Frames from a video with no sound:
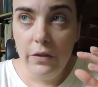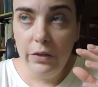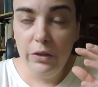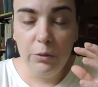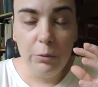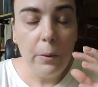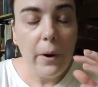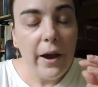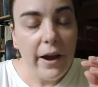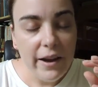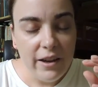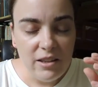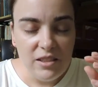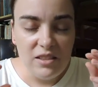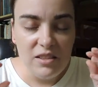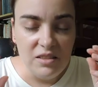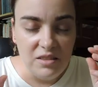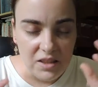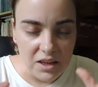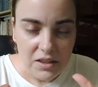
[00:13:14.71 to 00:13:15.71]
dry as
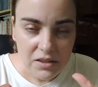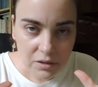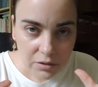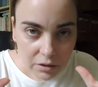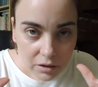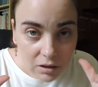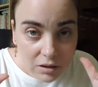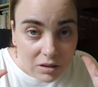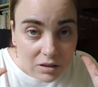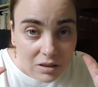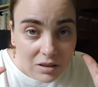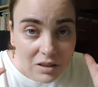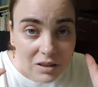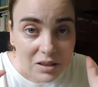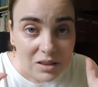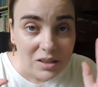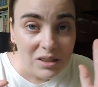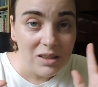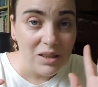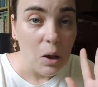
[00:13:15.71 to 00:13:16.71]
a desert.
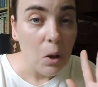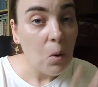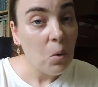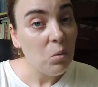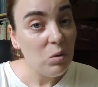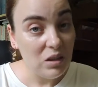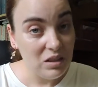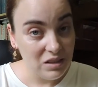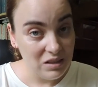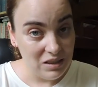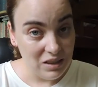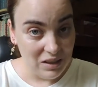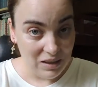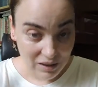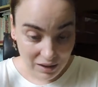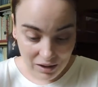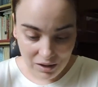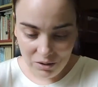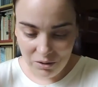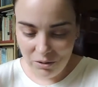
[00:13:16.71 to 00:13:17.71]
So we'll see
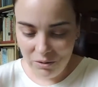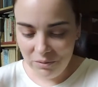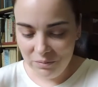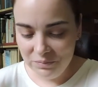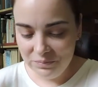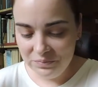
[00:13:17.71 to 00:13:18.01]
later.